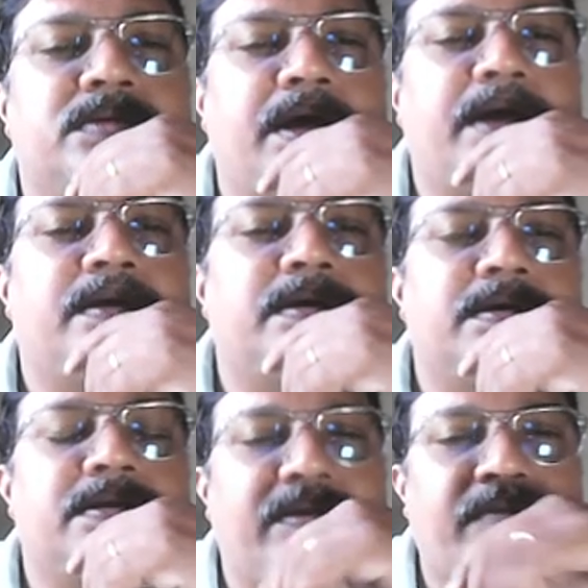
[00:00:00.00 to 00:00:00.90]
and
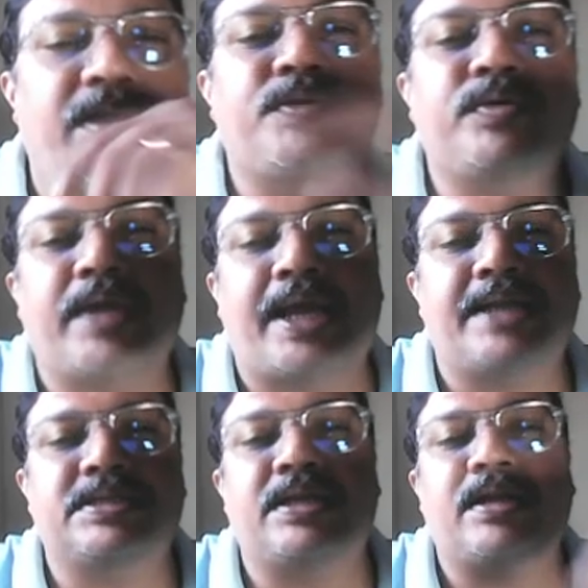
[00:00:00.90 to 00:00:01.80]
they want to
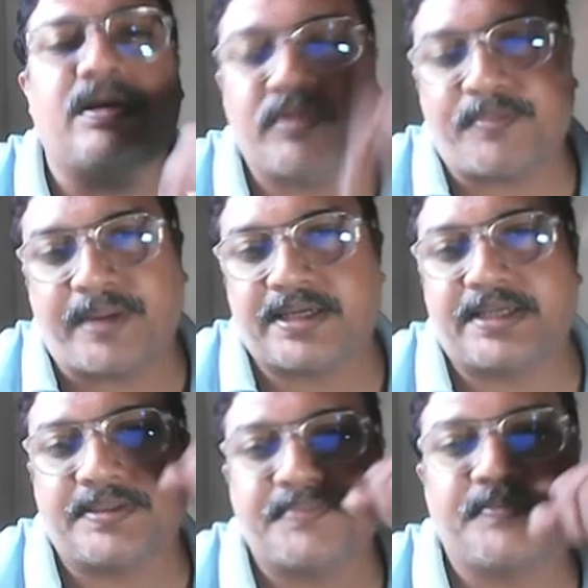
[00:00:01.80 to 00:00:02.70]
cancel our patent.